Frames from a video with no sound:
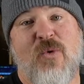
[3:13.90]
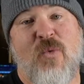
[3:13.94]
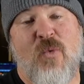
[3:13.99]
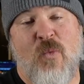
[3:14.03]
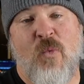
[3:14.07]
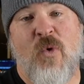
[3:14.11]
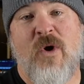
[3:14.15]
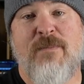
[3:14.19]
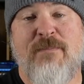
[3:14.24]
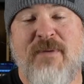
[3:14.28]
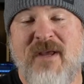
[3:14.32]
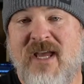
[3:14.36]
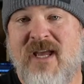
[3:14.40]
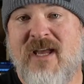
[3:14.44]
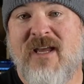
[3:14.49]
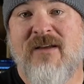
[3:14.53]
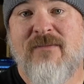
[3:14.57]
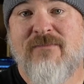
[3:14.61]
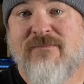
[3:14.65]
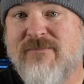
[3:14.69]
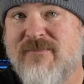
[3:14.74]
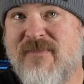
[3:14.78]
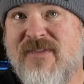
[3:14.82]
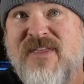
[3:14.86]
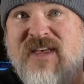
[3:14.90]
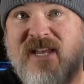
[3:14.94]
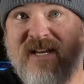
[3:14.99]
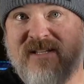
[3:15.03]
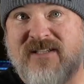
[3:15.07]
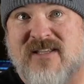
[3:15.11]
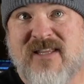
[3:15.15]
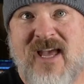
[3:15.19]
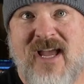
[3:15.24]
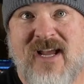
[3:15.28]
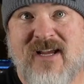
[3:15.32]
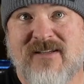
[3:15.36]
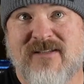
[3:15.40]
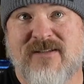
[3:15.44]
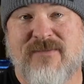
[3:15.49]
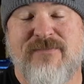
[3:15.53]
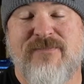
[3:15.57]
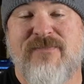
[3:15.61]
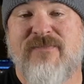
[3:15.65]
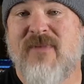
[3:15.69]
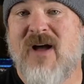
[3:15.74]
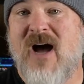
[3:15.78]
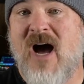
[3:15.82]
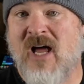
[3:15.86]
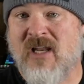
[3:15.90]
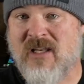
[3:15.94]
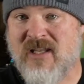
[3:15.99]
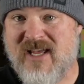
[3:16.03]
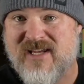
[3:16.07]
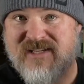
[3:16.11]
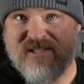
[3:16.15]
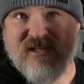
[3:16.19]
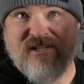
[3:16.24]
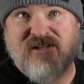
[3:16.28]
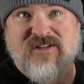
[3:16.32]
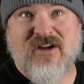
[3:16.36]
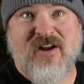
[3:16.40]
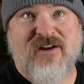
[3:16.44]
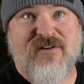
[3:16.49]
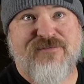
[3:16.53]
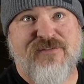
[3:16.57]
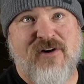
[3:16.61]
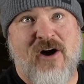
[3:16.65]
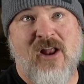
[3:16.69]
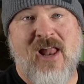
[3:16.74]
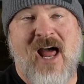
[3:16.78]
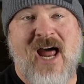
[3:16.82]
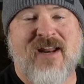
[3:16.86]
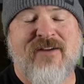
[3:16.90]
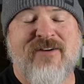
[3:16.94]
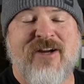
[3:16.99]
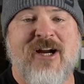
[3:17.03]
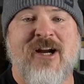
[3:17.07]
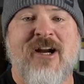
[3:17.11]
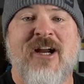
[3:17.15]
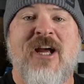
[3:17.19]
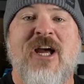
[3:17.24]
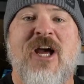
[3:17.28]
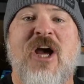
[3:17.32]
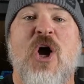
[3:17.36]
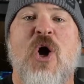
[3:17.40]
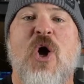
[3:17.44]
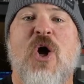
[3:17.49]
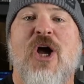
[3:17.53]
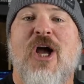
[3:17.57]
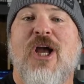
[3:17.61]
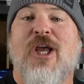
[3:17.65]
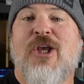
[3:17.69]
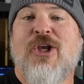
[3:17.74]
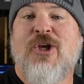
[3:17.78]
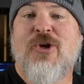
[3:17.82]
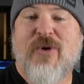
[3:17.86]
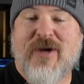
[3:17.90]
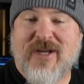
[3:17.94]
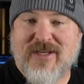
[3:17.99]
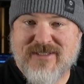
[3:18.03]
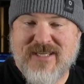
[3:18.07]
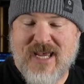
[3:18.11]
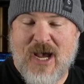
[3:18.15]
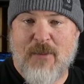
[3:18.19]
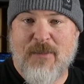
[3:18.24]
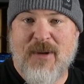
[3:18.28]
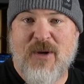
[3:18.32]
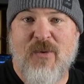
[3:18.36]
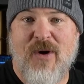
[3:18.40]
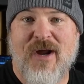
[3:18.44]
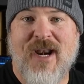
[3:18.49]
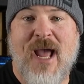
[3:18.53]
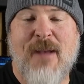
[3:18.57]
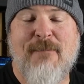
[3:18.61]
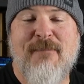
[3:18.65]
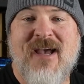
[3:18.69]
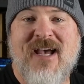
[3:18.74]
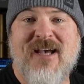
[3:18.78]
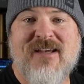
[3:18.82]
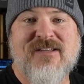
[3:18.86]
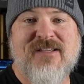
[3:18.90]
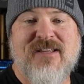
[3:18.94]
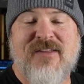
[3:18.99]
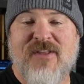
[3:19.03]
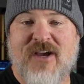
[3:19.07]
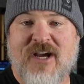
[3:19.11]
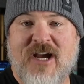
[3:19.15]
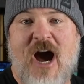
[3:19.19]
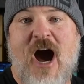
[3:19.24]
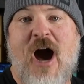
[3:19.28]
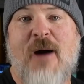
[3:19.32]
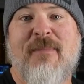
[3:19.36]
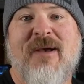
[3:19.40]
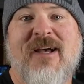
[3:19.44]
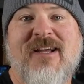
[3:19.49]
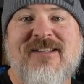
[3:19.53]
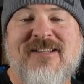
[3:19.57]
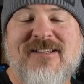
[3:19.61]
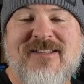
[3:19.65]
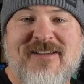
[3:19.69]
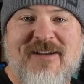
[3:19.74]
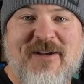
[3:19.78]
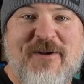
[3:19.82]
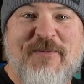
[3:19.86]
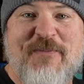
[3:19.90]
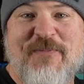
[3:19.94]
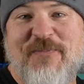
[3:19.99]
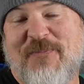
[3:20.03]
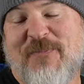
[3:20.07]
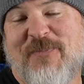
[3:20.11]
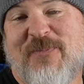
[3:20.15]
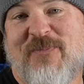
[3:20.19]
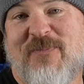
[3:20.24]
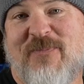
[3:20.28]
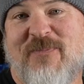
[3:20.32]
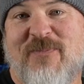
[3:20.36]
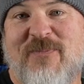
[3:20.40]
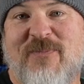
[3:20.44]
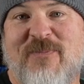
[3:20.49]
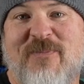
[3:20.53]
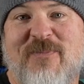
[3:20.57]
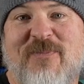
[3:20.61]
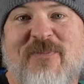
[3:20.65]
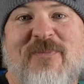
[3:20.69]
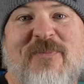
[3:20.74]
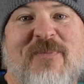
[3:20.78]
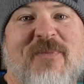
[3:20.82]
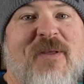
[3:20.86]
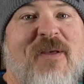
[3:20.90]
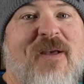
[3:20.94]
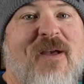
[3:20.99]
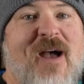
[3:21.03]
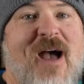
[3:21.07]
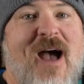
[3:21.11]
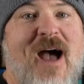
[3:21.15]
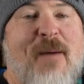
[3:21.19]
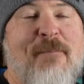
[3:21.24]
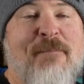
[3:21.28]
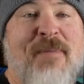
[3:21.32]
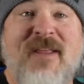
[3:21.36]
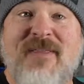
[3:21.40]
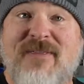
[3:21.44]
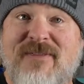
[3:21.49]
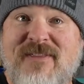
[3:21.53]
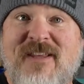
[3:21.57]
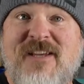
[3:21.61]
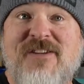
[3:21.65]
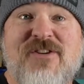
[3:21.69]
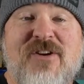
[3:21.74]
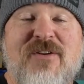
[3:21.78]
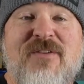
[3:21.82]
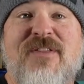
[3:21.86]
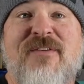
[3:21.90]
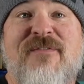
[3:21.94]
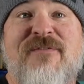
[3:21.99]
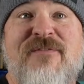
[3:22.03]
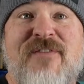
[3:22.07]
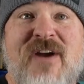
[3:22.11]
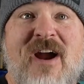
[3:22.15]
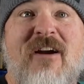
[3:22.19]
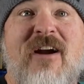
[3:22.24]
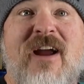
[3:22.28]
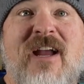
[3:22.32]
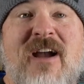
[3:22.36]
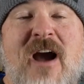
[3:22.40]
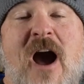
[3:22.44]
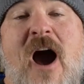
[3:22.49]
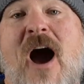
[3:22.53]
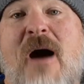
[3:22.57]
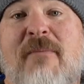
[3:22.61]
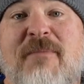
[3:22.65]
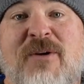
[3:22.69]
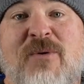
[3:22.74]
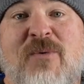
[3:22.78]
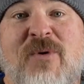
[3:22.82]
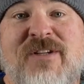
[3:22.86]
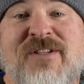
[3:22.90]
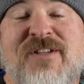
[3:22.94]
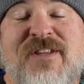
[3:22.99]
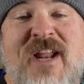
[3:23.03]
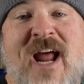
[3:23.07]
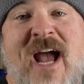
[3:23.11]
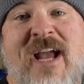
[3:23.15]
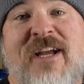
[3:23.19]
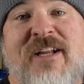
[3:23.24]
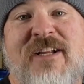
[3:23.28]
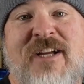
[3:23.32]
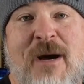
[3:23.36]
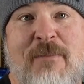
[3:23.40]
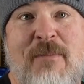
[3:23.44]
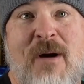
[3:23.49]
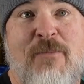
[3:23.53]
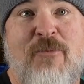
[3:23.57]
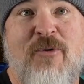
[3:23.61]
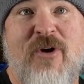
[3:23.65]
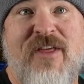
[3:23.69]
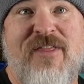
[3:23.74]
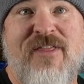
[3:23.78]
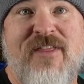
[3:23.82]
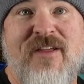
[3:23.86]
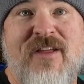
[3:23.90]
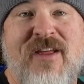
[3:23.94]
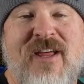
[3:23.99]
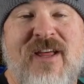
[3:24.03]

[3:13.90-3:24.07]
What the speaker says: would be these things. A list is going to fall out of here. You can tell me what I missed in the comments, but these are the very common ones that I could come up with.